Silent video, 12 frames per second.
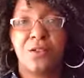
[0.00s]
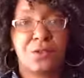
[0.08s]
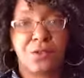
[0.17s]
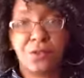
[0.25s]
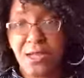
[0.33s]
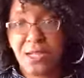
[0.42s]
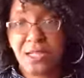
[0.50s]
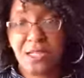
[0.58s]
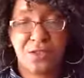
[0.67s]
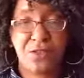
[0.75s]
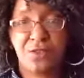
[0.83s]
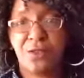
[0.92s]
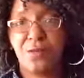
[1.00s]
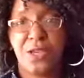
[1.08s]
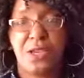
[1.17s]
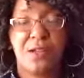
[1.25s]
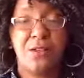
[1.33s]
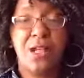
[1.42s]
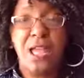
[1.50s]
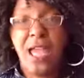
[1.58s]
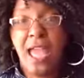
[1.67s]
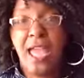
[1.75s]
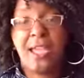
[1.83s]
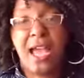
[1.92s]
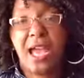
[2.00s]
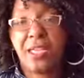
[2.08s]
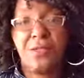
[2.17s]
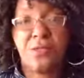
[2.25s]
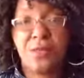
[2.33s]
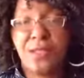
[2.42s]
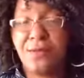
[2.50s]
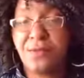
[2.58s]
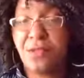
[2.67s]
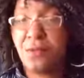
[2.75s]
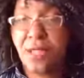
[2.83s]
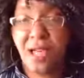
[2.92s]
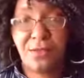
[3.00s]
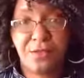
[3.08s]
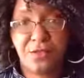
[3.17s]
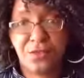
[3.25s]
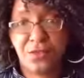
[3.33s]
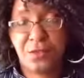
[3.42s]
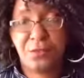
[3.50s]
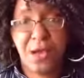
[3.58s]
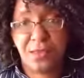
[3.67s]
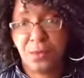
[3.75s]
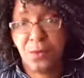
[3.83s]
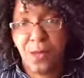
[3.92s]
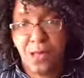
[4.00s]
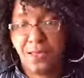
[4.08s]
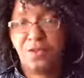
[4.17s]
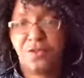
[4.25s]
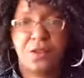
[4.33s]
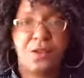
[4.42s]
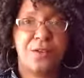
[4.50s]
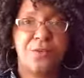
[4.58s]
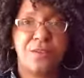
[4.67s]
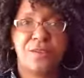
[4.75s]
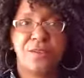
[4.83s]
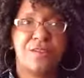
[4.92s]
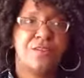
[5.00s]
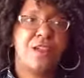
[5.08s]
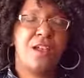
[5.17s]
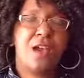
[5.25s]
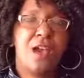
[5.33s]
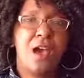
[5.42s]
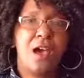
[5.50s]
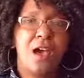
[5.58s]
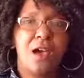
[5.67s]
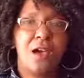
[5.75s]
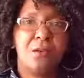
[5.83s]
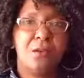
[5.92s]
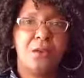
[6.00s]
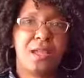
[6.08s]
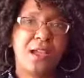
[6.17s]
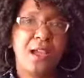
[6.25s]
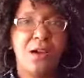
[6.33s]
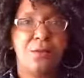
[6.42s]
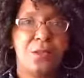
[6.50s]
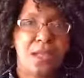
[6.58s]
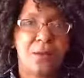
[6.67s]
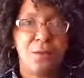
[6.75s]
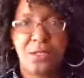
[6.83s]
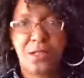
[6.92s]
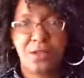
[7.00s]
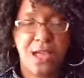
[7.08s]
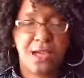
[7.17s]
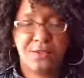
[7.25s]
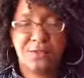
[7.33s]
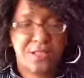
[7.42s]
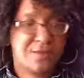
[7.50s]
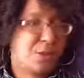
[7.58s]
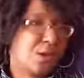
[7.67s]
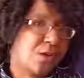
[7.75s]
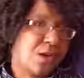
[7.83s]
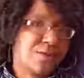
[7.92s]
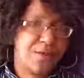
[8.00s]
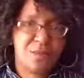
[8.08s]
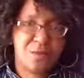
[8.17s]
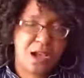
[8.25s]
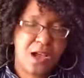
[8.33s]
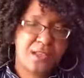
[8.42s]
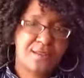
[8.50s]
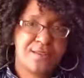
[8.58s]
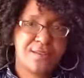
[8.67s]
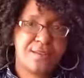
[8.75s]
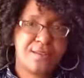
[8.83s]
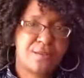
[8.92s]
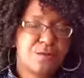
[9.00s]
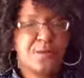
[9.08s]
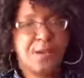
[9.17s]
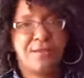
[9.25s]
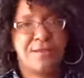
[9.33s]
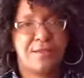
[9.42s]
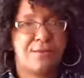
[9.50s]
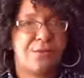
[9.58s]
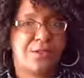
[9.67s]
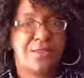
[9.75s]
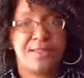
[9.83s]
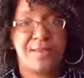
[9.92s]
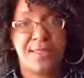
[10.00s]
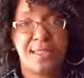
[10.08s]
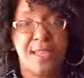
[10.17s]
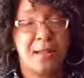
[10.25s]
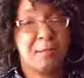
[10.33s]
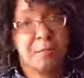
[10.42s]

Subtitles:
creating a YouTube channel. And you can even go live on YouTube, by the way. So if this is you're like, oh, well, I don't want to go live on Facebook, or my Facebook audience isn't as responsive, or things like that,